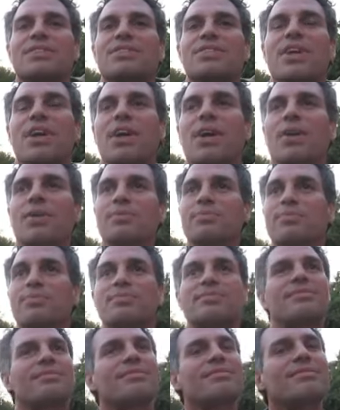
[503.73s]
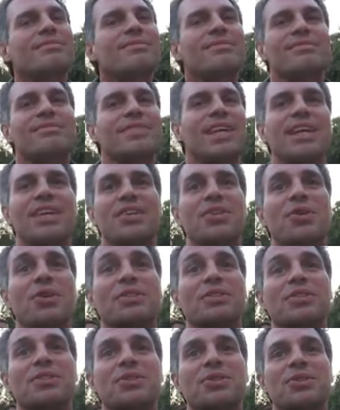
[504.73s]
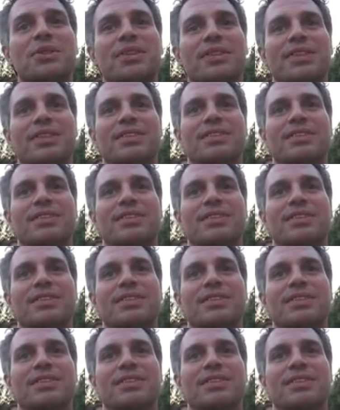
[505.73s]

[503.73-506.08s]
so they don't know what to do with it.